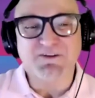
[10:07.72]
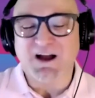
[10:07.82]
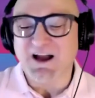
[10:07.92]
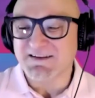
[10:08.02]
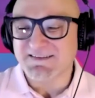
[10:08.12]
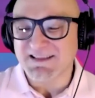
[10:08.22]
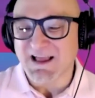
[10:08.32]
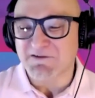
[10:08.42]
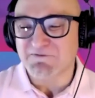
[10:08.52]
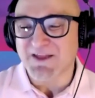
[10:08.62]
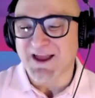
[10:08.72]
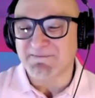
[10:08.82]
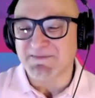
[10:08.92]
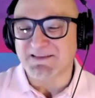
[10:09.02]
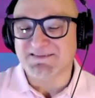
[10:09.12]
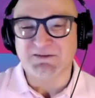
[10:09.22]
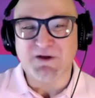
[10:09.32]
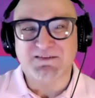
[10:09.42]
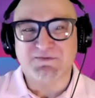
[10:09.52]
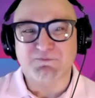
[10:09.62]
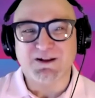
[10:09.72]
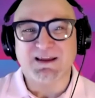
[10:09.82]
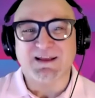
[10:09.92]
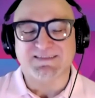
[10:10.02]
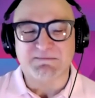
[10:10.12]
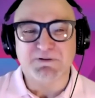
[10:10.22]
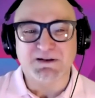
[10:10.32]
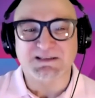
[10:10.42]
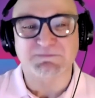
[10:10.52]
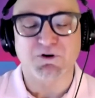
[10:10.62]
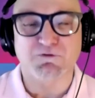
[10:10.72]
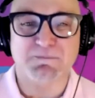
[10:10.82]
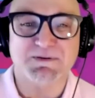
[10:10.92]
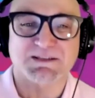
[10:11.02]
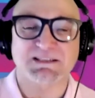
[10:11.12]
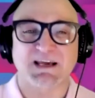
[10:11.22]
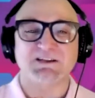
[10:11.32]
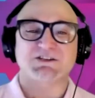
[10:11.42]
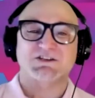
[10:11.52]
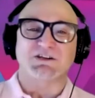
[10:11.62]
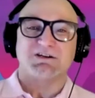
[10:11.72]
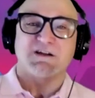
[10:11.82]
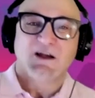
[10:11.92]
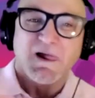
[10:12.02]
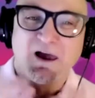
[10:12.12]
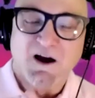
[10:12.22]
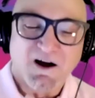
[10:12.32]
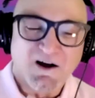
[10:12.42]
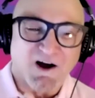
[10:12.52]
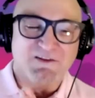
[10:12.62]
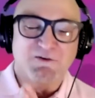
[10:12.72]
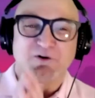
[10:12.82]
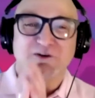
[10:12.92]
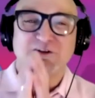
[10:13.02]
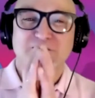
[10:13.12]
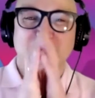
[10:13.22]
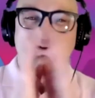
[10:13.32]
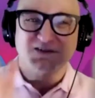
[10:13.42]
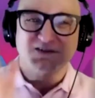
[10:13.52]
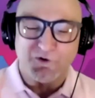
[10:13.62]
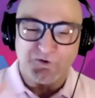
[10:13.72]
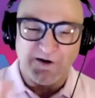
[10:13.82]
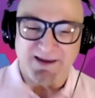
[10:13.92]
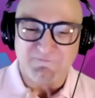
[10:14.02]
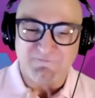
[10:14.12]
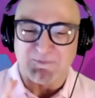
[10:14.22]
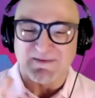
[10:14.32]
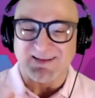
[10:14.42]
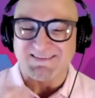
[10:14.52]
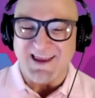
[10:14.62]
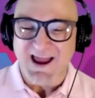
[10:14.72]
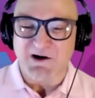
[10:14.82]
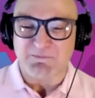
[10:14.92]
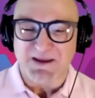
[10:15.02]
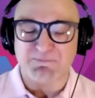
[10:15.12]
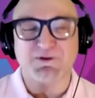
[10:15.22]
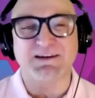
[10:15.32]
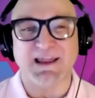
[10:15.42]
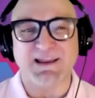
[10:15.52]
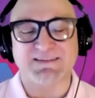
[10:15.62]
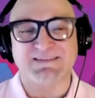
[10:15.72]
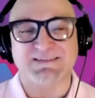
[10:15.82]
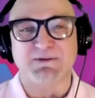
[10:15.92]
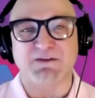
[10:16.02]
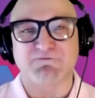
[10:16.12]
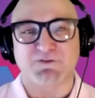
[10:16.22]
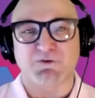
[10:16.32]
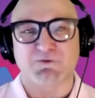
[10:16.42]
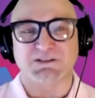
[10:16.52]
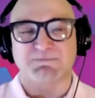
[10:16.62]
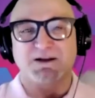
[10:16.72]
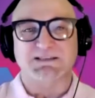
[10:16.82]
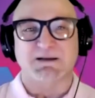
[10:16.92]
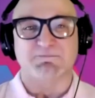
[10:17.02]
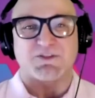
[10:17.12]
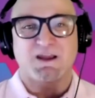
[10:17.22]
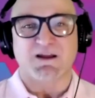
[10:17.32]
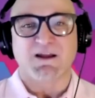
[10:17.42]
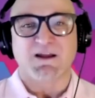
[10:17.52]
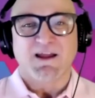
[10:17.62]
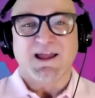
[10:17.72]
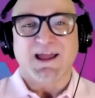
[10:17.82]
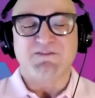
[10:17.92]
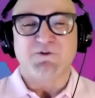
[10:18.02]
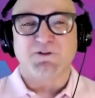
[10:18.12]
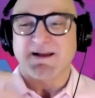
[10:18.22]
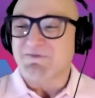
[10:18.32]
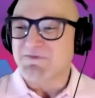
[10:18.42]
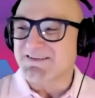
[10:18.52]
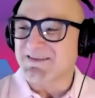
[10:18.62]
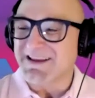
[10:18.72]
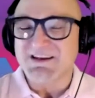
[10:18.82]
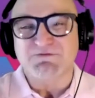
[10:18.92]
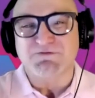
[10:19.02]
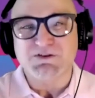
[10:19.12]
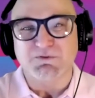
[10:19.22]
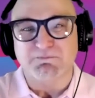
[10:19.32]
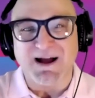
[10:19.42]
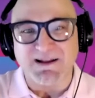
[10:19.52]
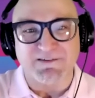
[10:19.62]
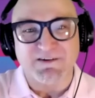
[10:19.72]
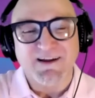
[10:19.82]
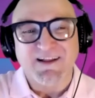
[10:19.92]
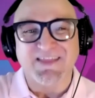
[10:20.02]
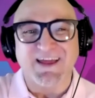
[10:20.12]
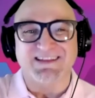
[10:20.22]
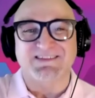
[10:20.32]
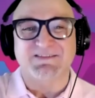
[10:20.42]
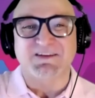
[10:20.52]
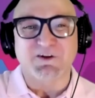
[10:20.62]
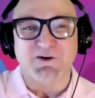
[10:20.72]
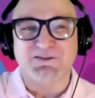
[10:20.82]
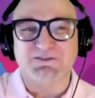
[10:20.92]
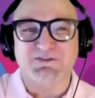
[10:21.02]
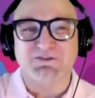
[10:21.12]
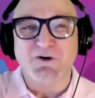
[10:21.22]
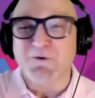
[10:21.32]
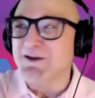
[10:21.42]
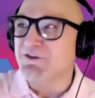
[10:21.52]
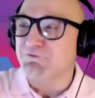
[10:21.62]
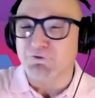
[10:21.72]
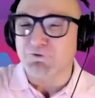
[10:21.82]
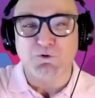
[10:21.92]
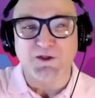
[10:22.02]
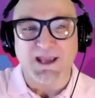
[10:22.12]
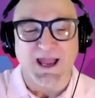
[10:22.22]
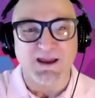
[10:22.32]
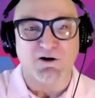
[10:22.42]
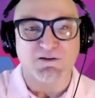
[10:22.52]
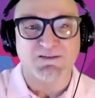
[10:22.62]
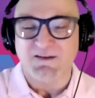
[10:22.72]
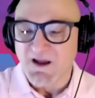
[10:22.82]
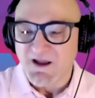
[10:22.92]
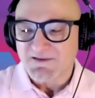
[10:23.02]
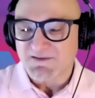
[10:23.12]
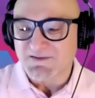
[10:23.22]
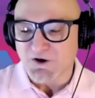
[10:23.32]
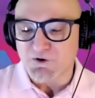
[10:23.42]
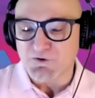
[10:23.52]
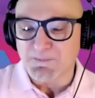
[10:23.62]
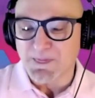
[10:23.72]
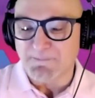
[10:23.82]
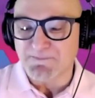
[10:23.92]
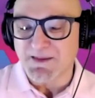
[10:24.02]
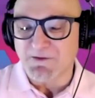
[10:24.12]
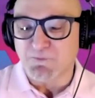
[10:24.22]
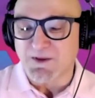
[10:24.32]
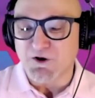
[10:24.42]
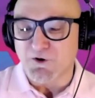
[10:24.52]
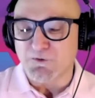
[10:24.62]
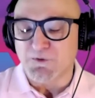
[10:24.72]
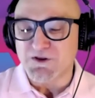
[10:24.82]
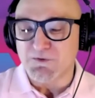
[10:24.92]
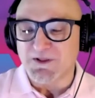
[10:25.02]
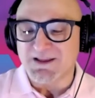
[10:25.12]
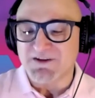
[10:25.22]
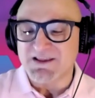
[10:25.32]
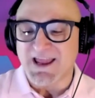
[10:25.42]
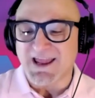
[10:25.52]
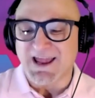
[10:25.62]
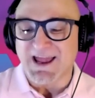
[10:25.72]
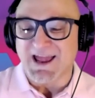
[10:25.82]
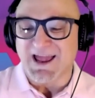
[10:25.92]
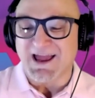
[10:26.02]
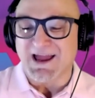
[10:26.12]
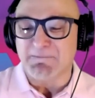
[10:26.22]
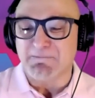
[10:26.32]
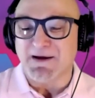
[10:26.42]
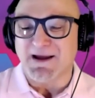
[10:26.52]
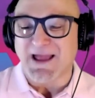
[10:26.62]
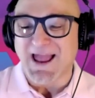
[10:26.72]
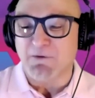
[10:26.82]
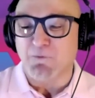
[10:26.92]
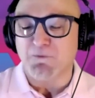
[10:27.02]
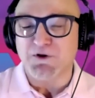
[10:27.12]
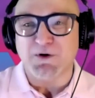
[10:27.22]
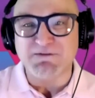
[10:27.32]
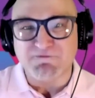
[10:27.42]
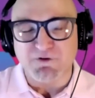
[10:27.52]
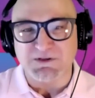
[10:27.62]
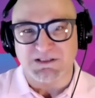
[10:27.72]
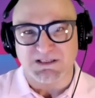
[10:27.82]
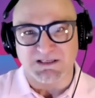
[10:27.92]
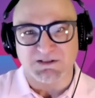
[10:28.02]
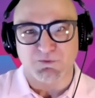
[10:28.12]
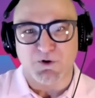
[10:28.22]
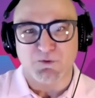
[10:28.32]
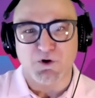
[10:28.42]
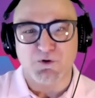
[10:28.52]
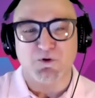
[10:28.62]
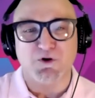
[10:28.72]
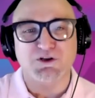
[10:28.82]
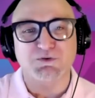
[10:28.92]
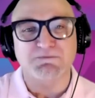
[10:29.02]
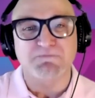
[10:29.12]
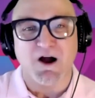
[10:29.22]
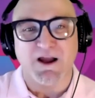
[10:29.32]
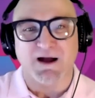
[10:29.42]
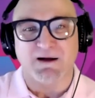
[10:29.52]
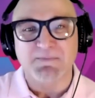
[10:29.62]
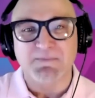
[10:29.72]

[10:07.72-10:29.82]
it. I just love that it's the, it's really a symbolism or representation. Your you know your story represents how people can easily be influenced by something and you're like this individual bud that is you know growing through all the chaos so you know when you were living there um, how, what were your influences or who, who did you admire